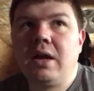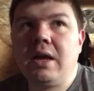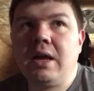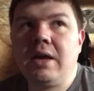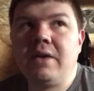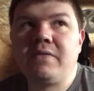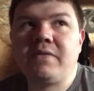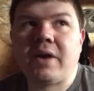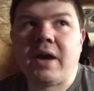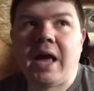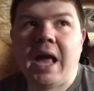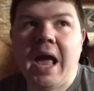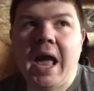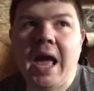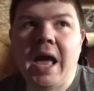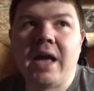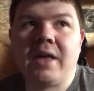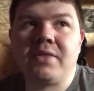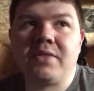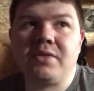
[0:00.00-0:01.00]
If I
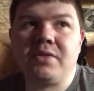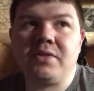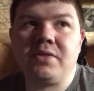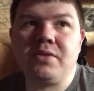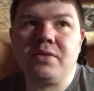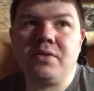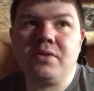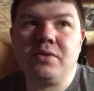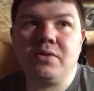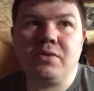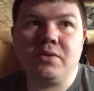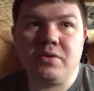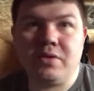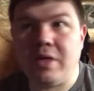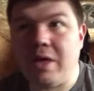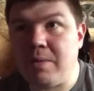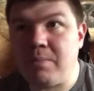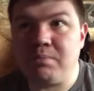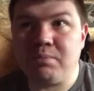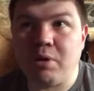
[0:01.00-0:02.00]
had
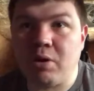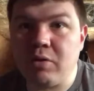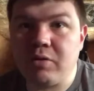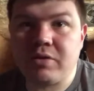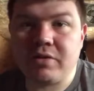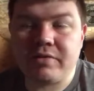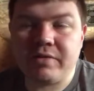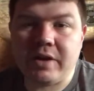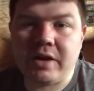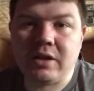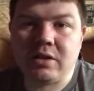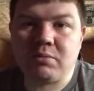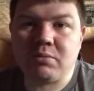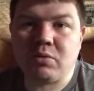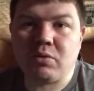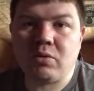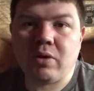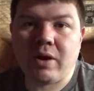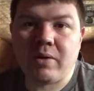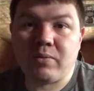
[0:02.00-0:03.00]
them both
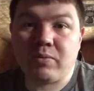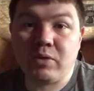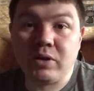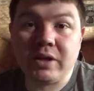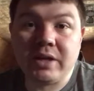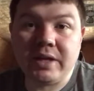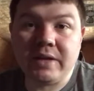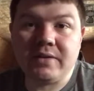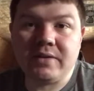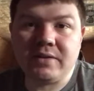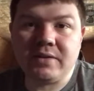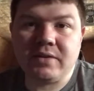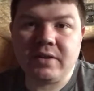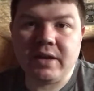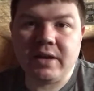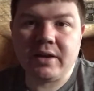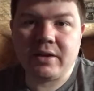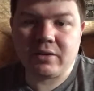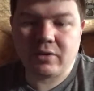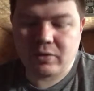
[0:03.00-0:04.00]
available, I would get the
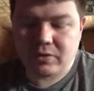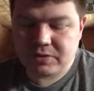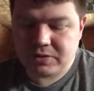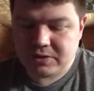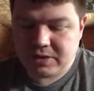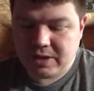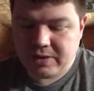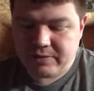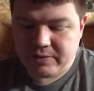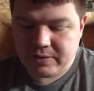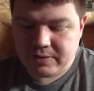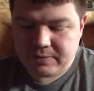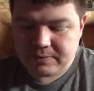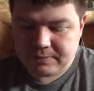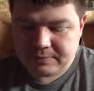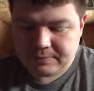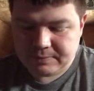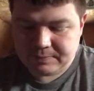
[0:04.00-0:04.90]
TLR7.